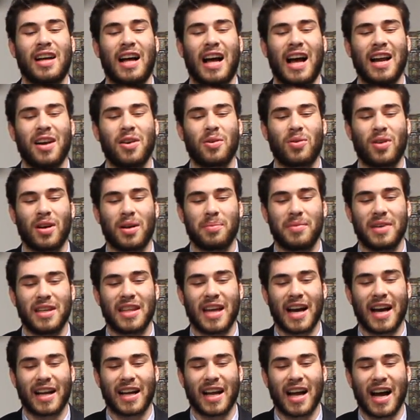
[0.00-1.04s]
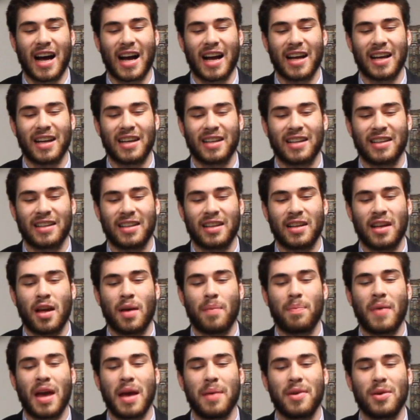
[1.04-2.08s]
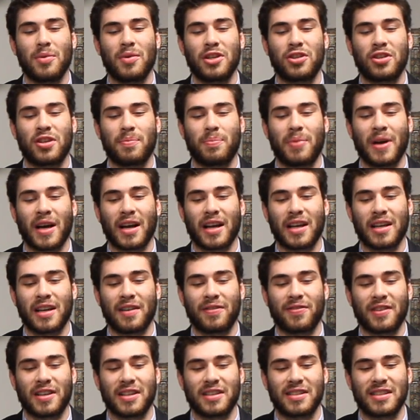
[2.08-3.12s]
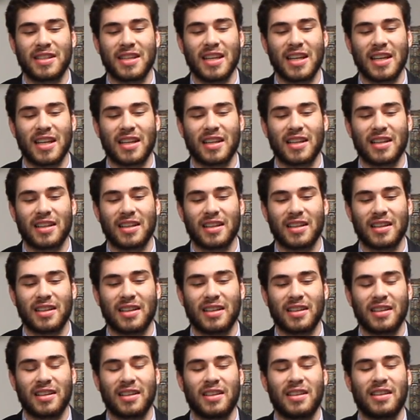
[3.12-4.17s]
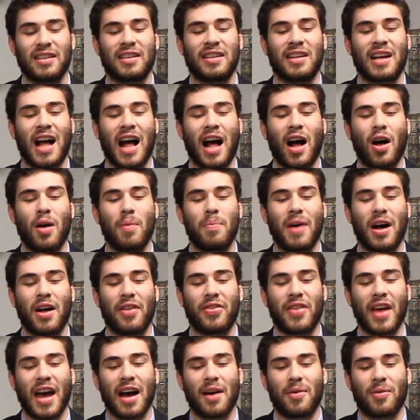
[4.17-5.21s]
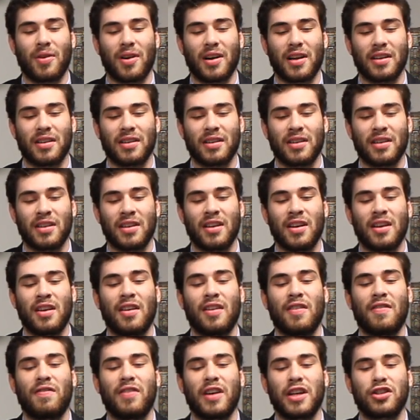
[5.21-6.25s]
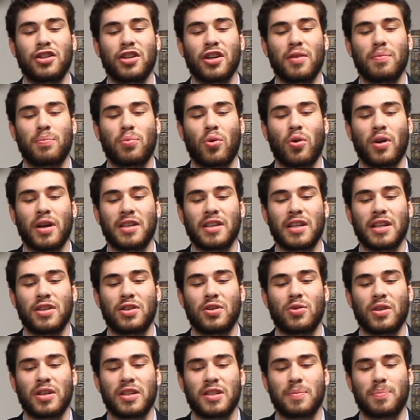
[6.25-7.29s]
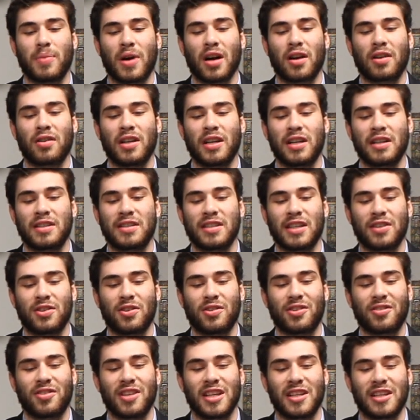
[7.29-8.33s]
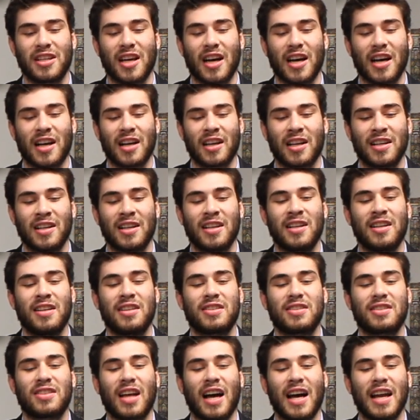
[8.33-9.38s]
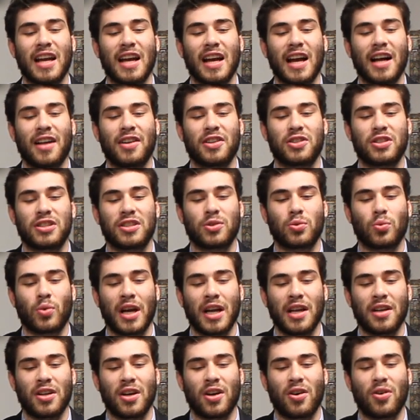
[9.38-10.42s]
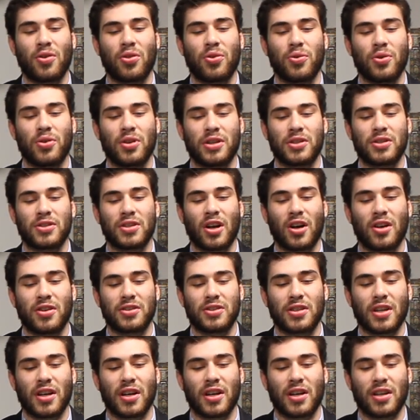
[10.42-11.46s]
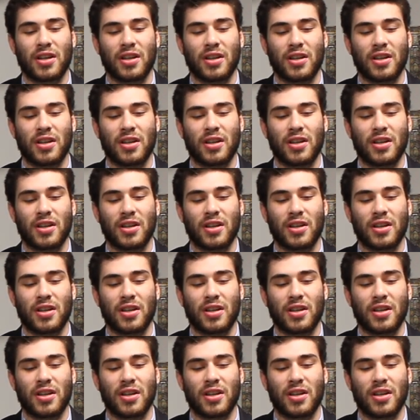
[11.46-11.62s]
I don't want to be that guy. Maybe we should pick a different scene. How about that one? Vitya pointed to a sparkling señorita sliding el sueño through the salsa.